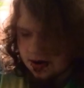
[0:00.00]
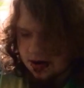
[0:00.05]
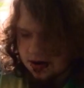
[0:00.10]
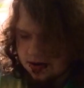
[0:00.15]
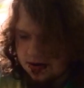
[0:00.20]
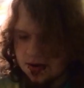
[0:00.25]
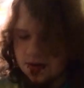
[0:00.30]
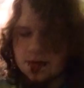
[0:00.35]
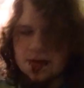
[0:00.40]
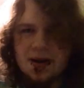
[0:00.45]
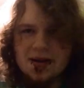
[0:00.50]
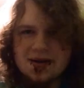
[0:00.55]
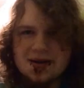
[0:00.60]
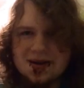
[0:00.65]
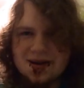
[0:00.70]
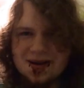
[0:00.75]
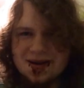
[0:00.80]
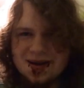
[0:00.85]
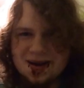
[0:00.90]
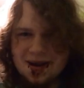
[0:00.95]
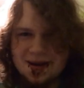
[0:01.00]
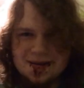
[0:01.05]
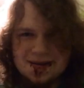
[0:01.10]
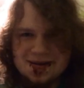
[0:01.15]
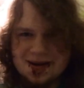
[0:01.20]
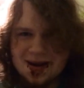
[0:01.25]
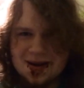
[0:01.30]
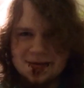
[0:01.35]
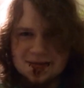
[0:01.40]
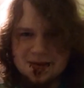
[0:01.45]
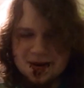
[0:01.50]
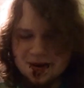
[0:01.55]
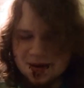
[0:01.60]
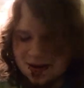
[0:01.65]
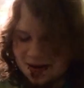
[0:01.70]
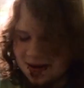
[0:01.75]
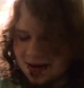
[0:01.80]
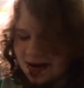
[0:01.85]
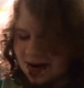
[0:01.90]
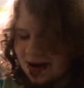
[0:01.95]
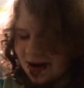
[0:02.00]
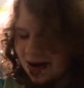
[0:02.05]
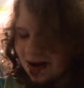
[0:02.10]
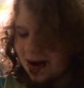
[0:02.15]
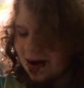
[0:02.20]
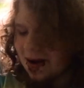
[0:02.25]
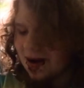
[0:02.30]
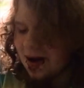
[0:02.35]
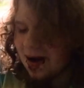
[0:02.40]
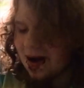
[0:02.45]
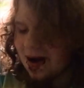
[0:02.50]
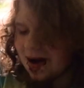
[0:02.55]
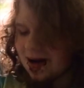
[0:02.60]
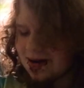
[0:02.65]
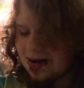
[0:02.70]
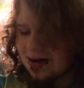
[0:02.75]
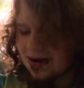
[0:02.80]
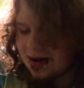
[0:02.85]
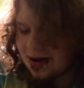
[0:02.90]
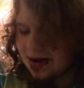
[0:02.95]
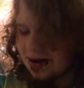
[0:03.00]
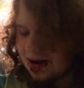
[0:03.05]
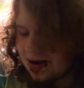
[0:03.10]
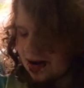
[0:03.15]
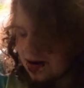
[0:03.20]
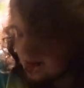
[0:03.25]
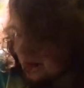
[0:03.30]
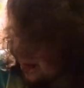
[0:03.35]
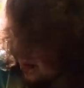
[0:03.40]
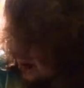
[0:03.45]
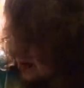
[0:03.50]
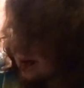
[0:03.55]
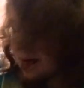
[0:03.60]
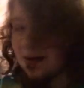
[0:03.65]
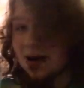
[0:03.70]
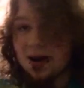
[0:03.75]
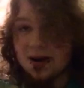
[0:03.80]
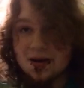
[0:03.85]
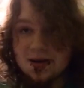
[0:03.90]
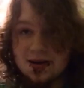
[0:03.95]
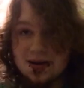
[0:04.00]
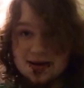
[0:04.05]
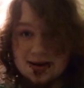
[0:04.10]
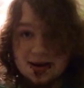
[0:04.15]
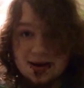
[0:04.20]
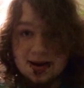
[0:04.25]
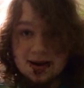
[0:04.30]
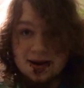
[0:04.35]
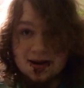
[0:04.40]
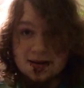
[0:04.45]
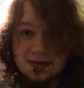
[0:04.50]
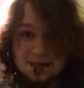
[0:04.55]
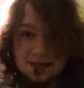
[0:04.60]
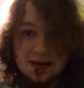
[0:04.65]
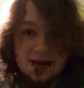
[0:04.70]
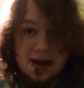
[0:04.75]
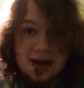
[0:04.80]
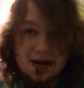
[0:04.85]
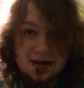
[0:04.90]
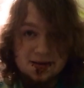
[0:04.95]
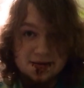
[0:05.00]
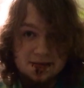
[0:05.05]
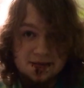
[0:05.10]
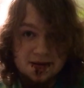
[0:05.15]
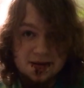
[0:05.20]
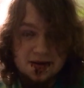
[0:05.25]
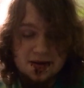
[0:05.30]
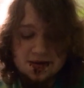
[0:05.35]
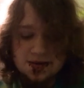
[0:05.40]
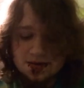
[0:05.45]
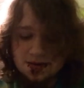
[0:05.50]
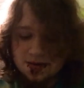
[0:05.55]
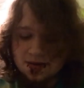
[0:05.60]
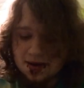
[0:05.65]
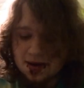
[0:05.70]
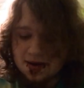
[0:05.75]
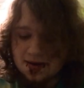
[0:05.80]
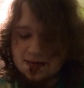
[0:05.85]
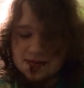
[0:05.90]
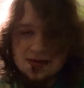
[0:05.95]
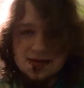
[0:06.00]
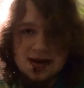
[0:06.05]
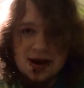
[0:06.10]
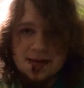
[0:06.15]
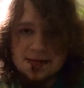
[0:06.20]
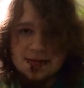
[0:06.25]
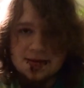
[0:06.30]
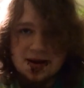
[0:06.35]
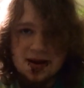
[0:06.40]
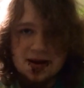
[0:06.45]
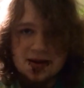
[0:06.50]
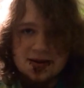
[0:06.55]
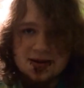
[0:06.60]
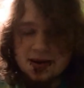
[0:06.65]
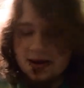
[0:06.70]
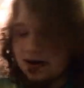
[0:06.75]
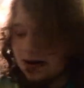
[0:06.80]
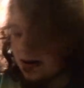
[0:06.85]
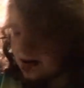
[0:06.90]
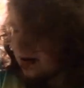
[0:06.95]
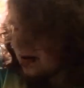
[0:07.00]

Skull Red Seal, I'm saying them wrong. Husky, smokeless tobacco is addictive, but that is very true. I didn't even snap these cans tight